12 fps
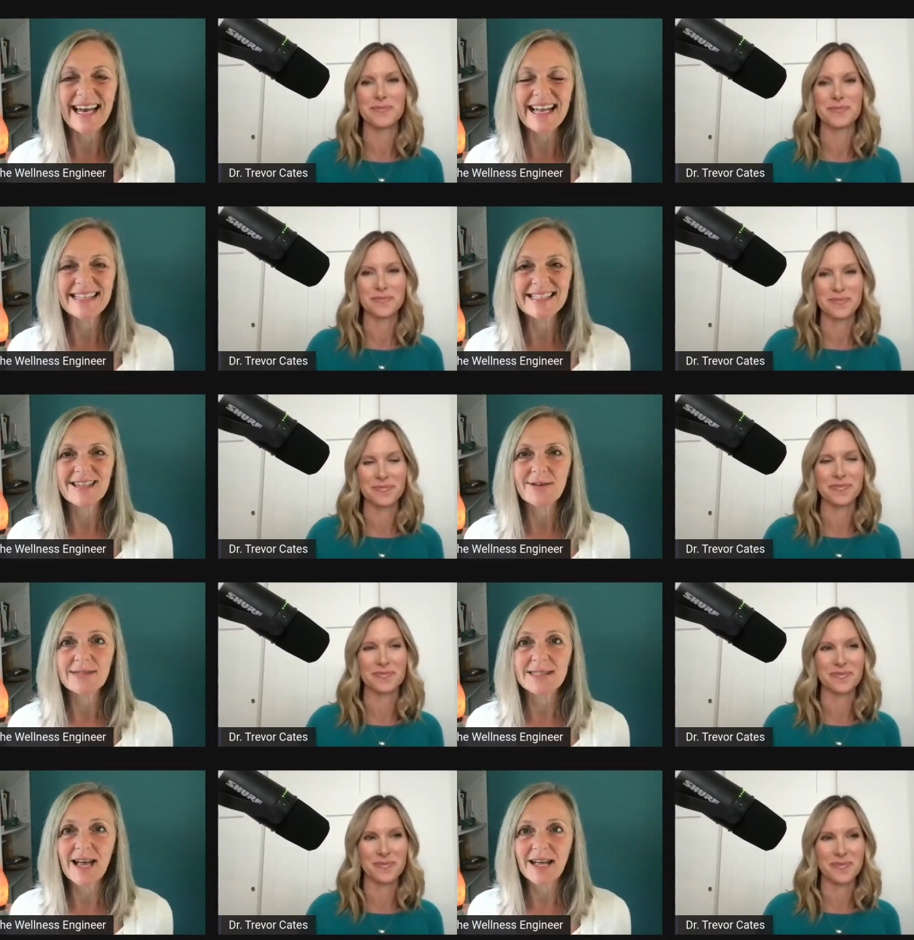Speaker 1: And so
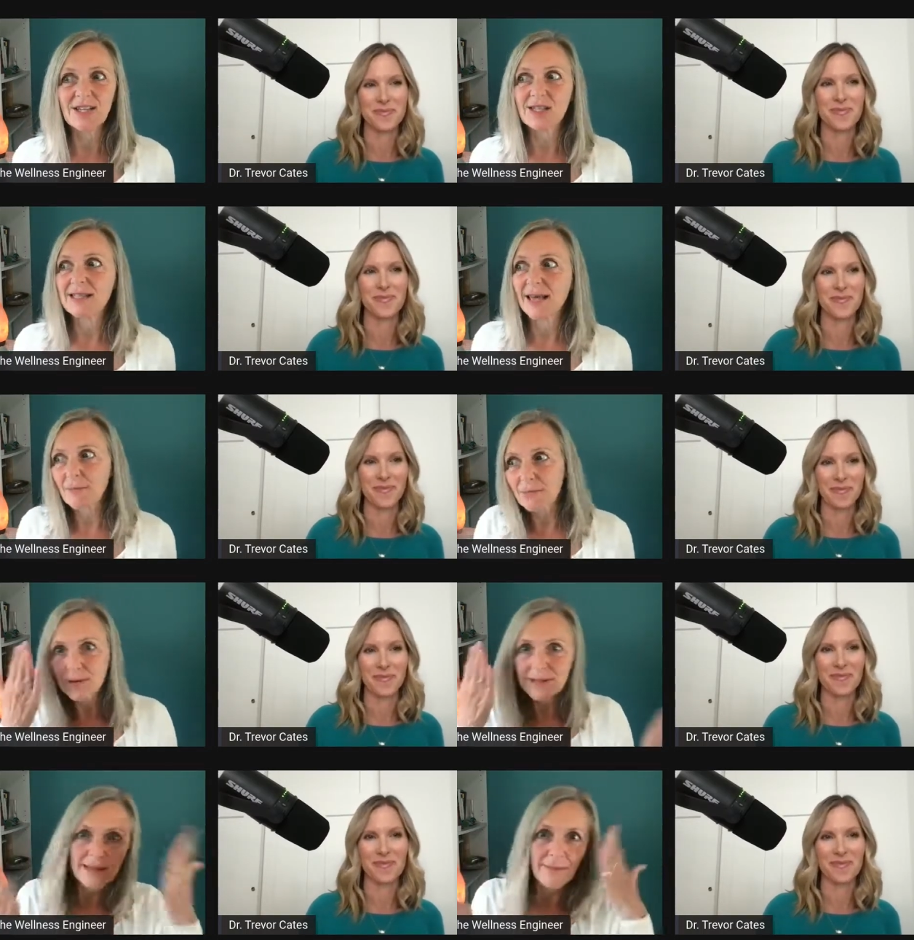it's not just like
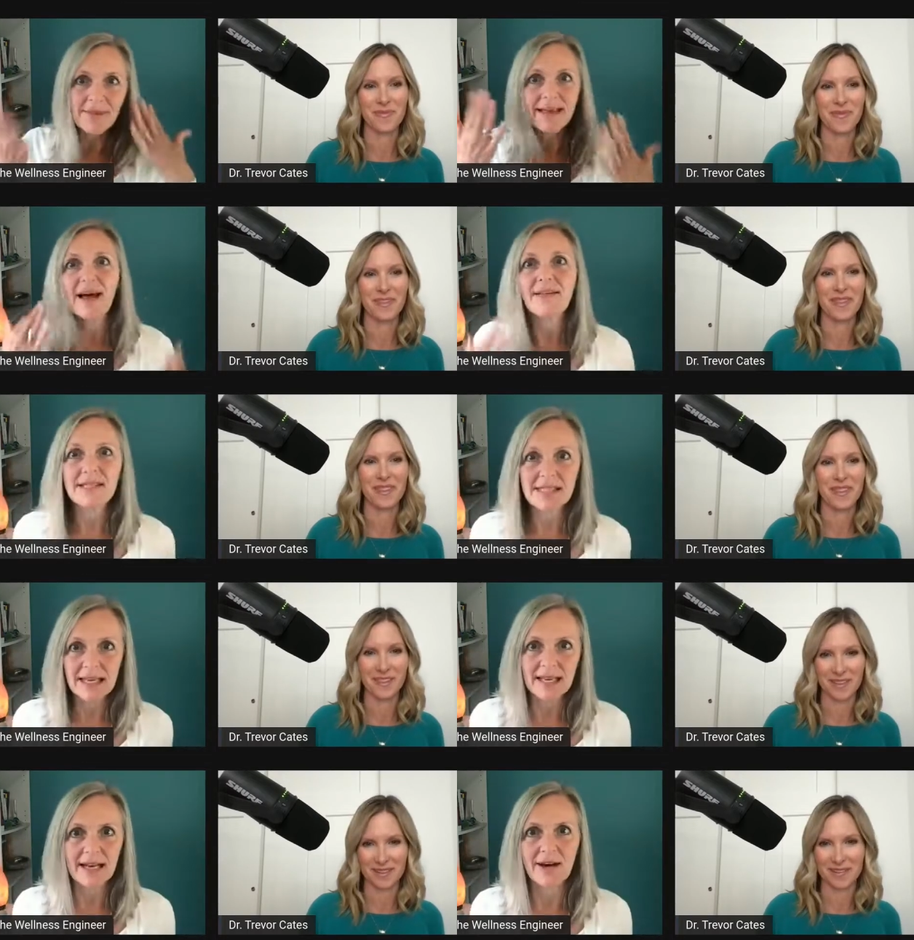put something on the
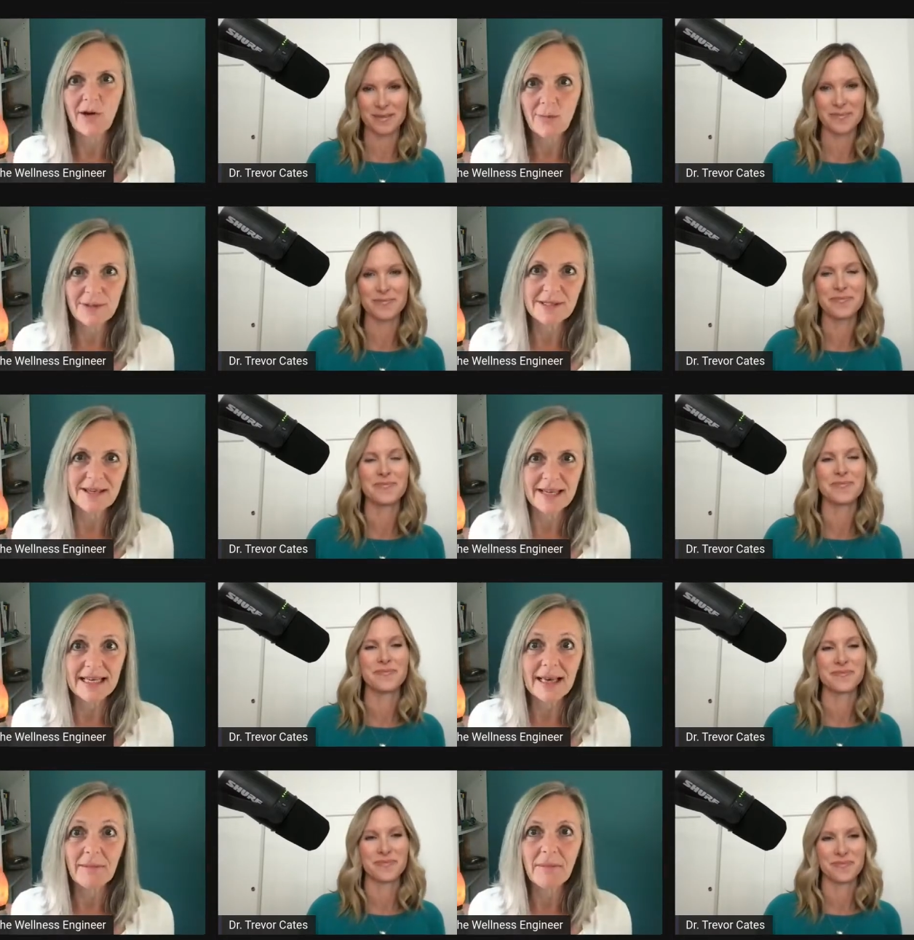skin and hope it's going to
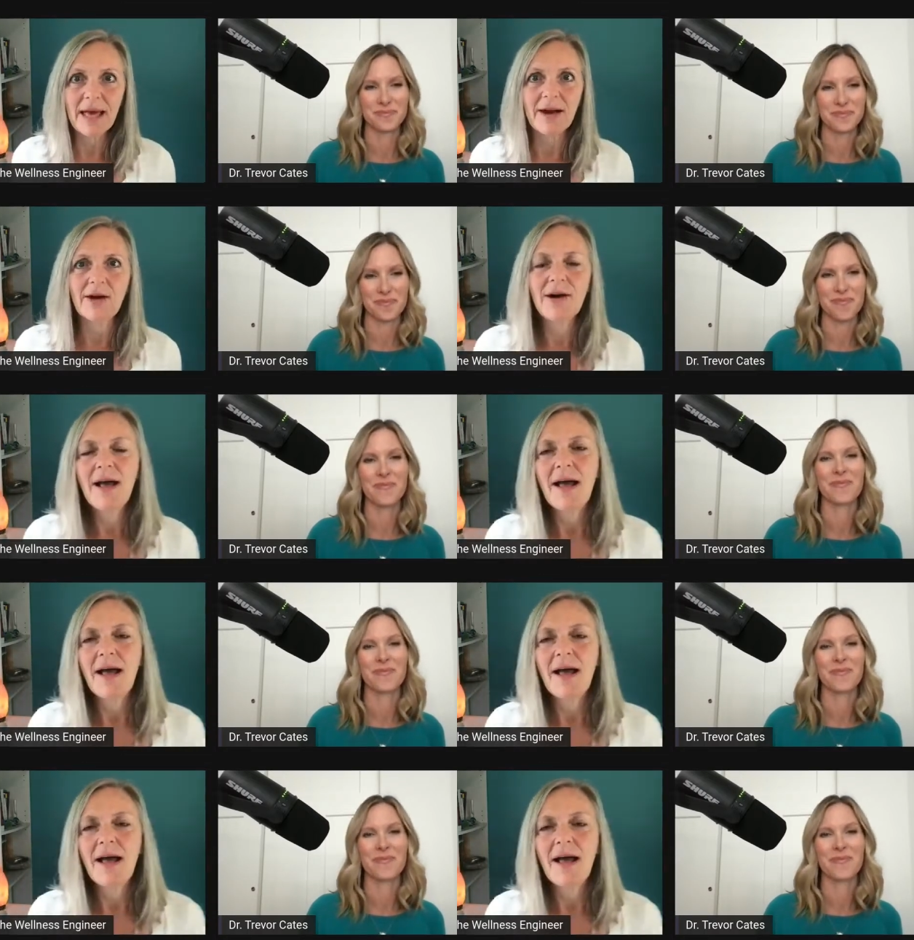get better.